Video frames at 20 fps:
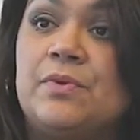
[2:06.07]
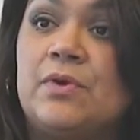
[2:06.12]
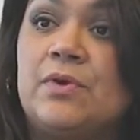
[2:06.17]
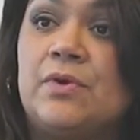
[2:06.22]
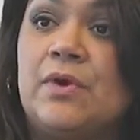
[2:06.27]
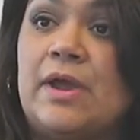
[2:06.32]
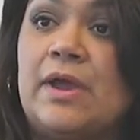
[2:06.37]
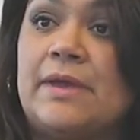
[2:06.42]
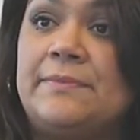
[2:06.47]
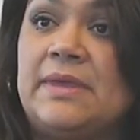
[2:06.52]

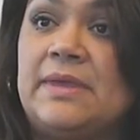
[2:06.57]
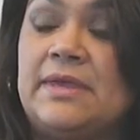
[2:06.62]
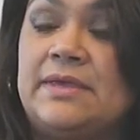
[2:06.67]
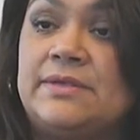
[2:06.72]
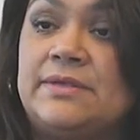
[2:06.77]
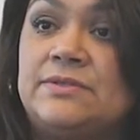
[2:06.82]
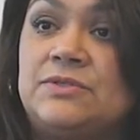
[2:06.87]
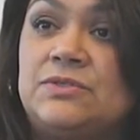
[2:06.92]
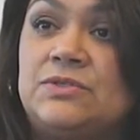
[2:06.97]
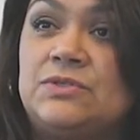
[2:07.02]
program
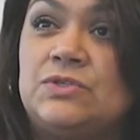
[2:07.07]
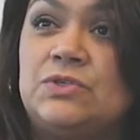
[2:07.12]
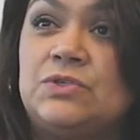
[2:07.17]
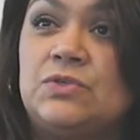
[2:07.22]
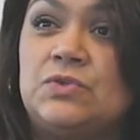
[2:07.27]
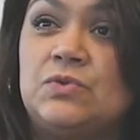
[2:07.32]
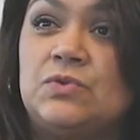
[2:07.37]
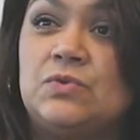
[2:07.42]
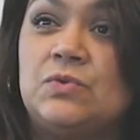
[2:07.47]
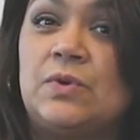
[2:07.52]
is
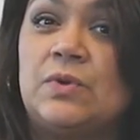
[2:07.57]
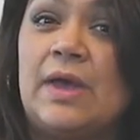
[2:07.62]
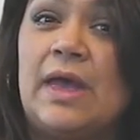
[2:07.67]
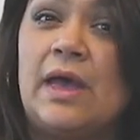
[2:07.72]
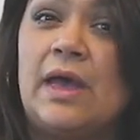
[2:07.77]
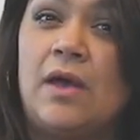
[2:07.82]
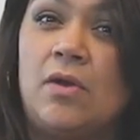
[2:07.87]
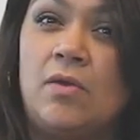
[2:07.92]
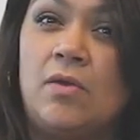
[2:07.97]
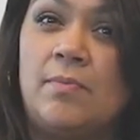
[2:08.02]
to
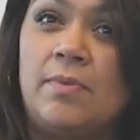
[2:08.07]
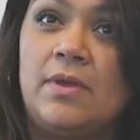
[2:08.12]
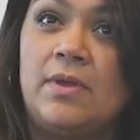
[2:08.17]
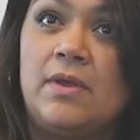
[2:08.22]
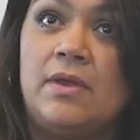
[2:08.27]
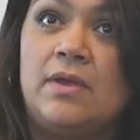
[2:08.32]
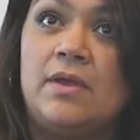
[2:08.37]
help